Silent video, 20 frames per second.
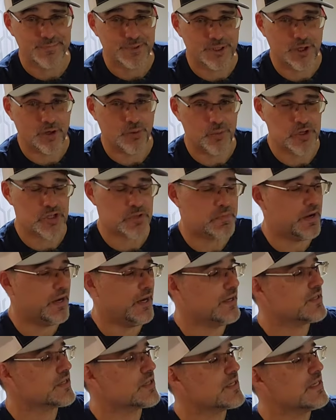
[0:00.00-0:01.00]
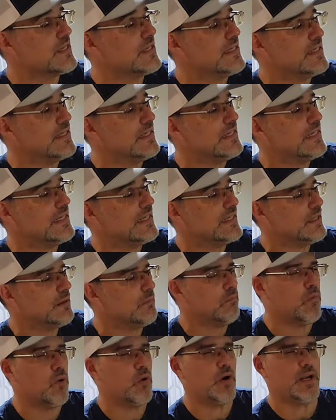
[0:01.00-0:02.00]
response. The
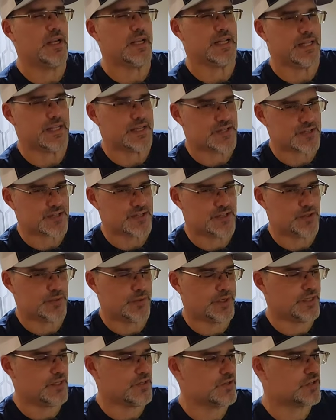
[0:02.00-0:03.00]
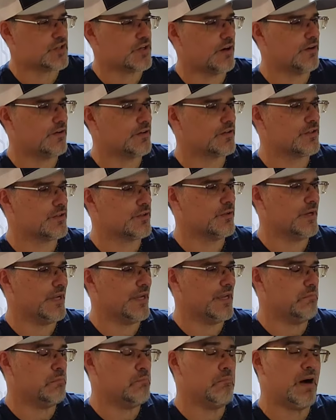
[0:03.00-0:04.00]
more you listen to it, you start to
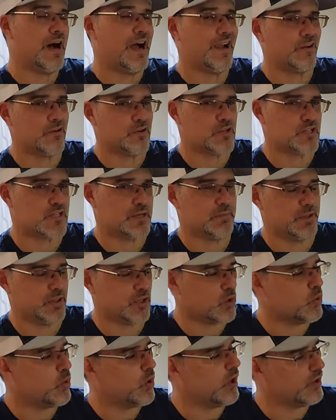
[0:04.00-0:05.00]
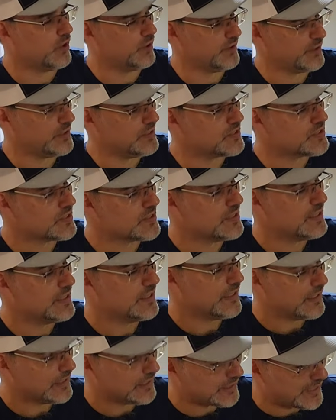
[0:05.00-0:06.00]
admire some of the qualities,
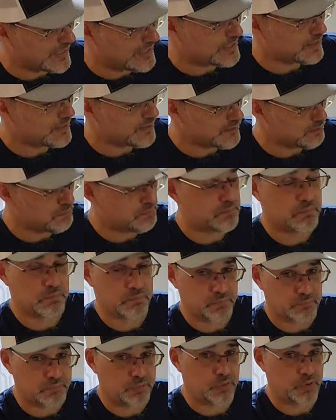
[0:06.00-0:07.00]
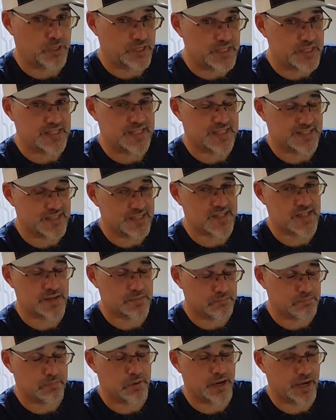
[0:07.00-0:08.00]
like the pretty
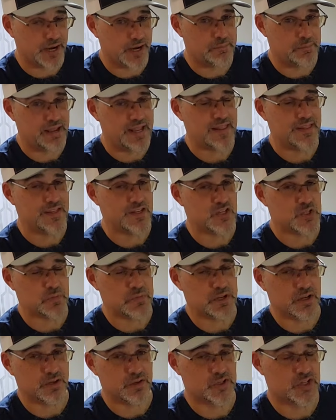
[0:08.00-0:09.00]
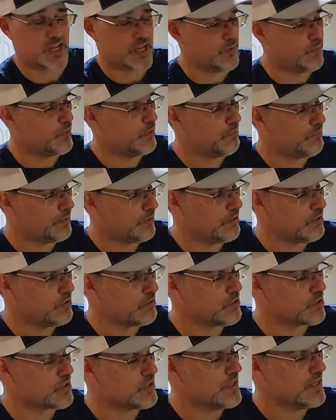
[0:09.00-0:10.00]
decent bottom end these speakers can
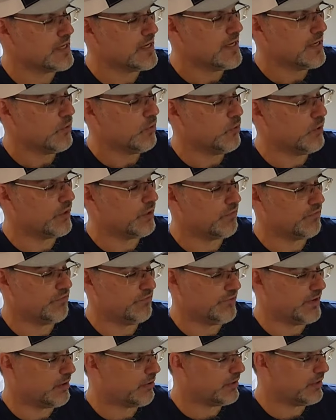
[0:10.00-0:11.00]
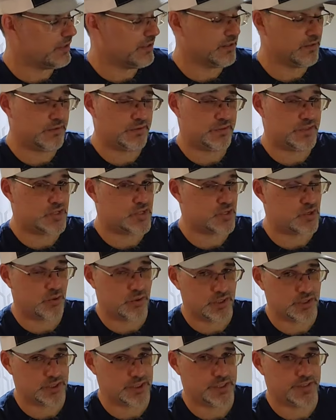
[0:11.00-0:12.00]
reproduce with very little
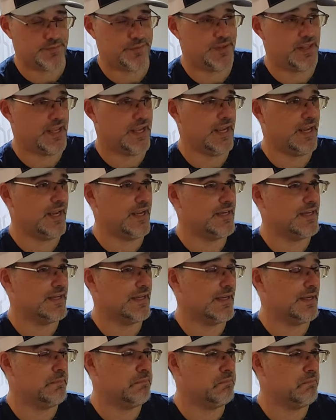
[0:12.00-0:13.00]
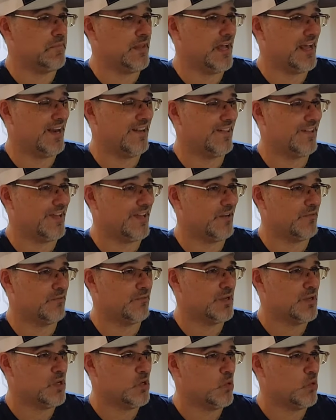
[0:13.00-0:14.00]
distortion and not a lot of
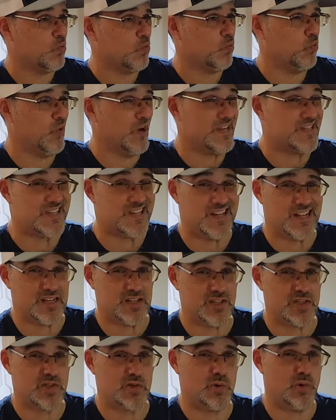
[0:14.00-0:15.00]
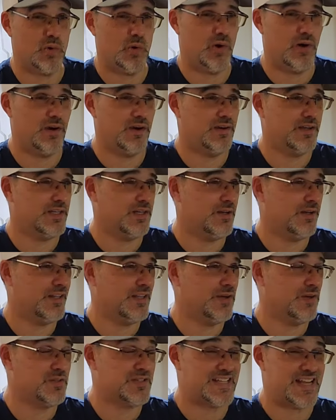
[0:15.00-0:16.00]
resonance, or they
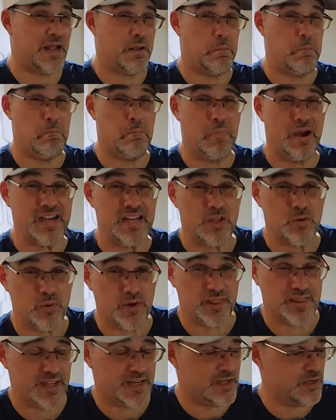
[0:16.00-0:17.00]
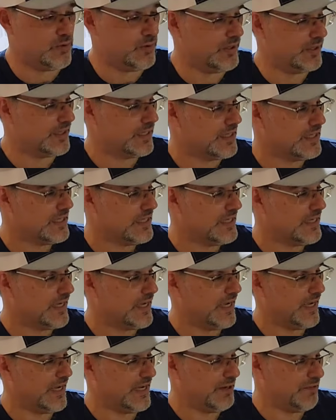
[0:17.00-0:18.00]
don't sound muddy when they do it.
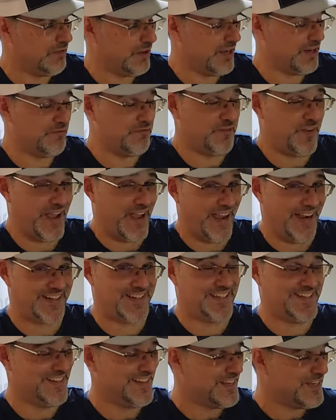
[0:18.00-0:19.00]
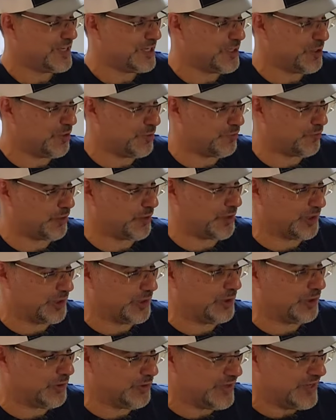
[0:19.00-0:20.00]
In fact, for a
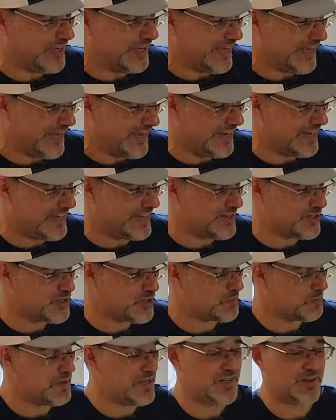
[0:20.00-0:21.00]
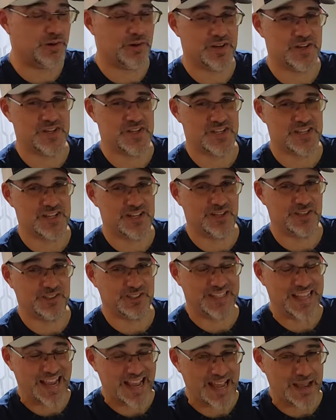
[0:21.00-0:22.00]
little 8-inch speaker in a steel
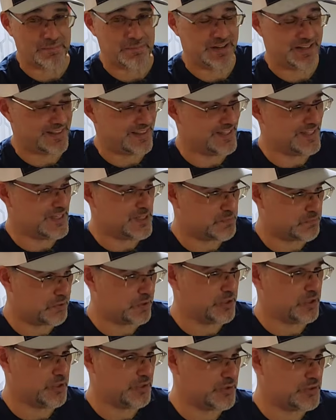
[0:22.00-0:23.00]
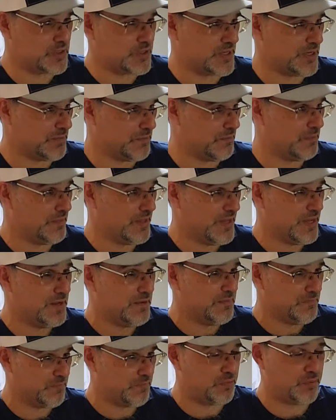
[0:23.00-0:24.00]
cabinet, these produce some
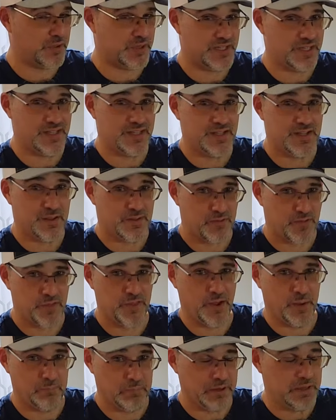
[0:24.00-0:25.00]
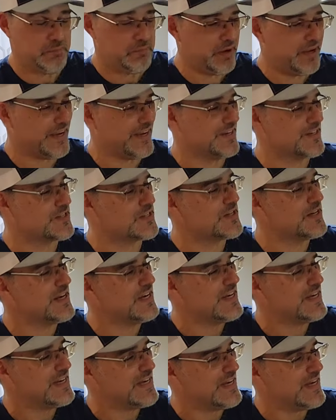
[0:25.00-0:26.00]
pretty thumping bass.
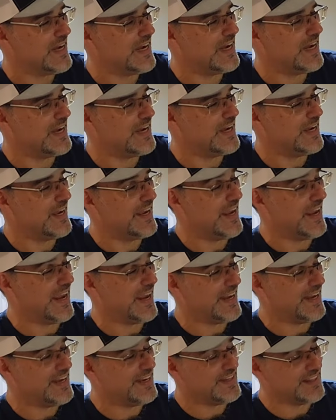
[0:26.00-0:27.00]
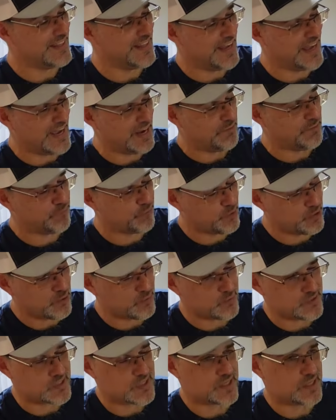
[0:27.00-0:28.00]
And the high
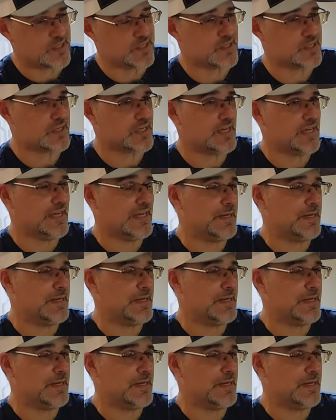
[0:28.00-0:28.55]
frequencies